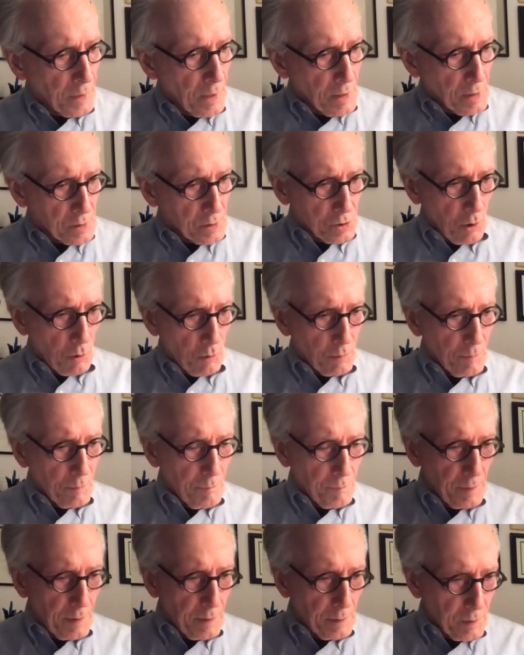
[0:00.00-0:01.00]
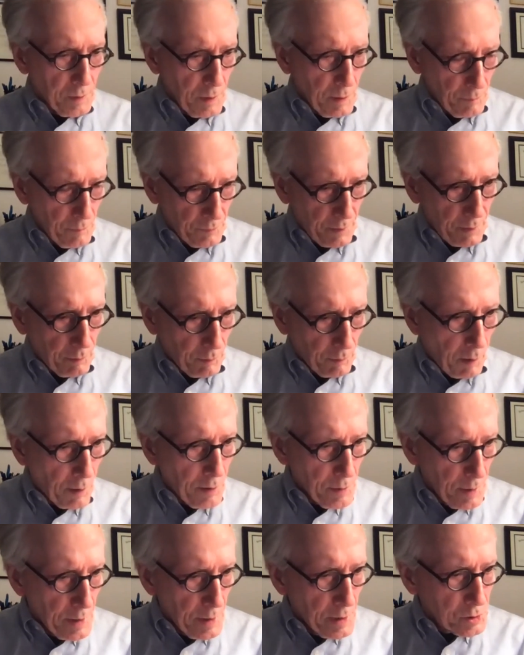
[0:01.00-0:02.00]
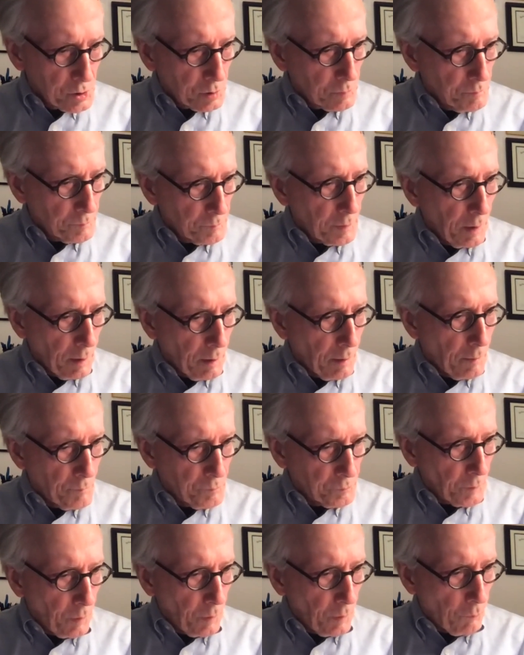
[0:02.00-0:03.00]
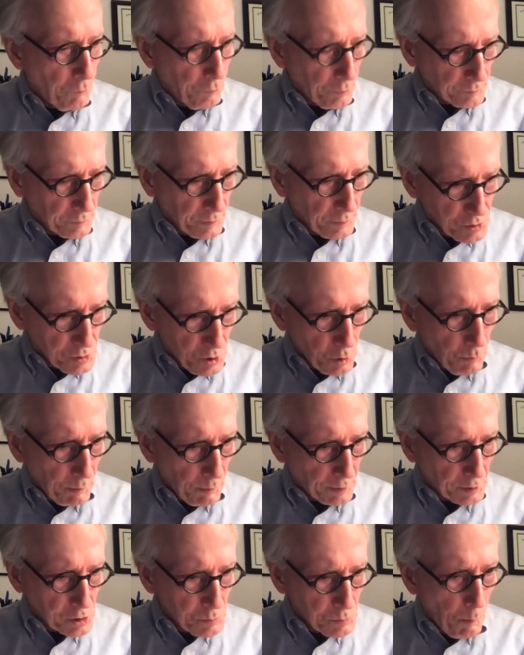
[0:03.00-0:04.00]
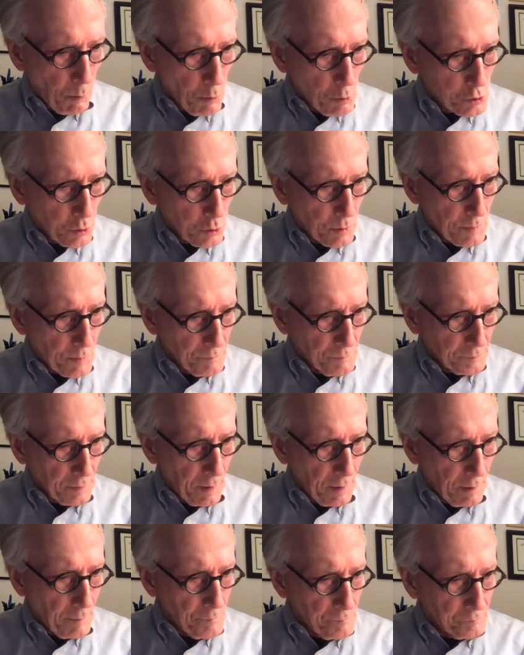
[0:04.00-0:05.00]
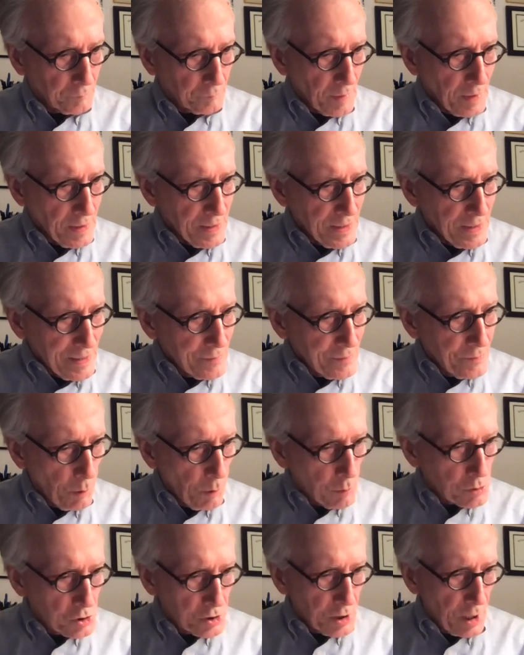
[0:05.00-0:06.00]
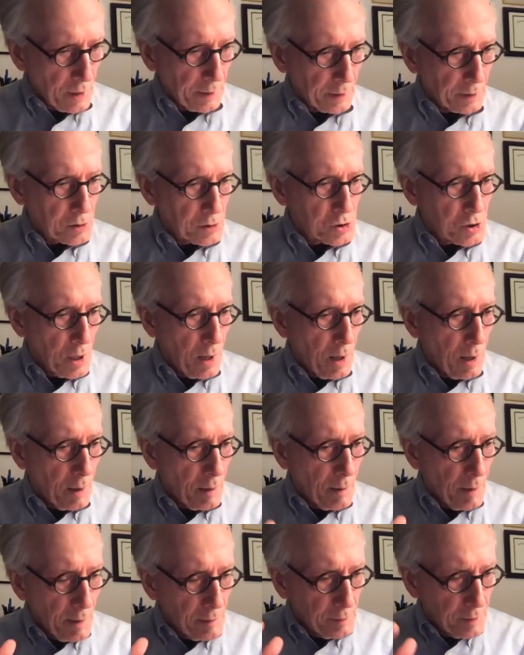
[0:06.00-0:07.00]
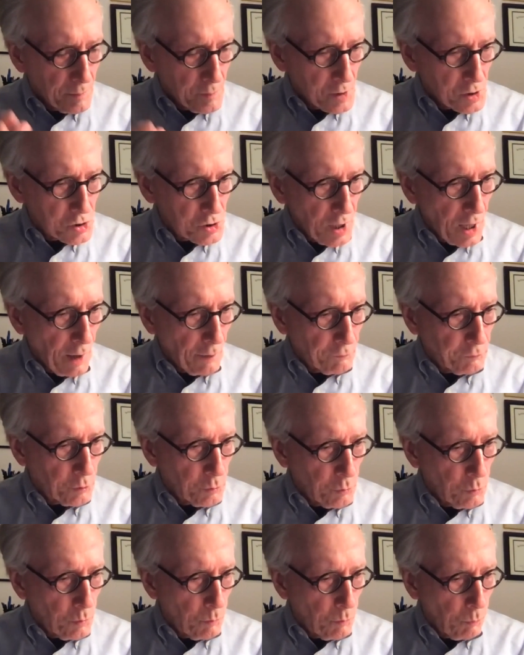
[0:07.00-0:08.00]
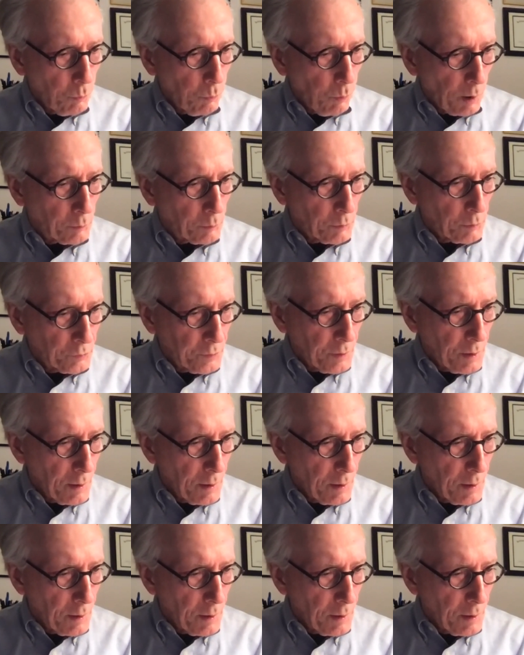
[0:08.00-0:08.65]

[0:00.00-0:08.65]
So there is often considerable exposure in those settings and in the staff who work with